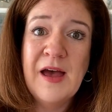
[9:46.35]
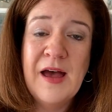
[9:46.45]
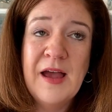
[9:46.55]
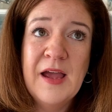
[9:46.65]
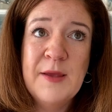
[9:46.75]

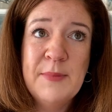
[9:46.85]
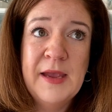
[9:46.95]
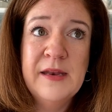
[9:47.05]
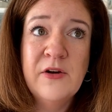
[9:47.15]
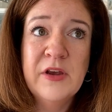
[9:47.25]
I
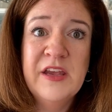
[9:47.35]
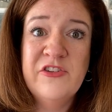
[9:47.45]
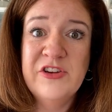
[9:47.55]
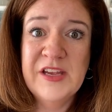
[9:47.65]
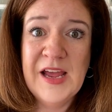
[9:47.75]
painted our
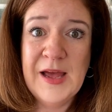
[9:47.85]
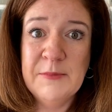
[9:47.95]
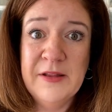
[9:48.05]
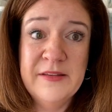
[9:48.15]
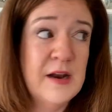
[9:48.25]
kitchen
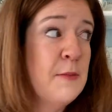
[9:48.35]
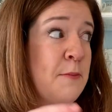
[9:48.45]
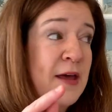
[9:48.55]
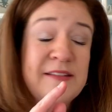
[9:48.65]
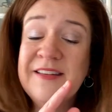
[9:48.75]
cabinets and I'm
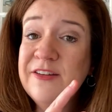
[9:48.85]
about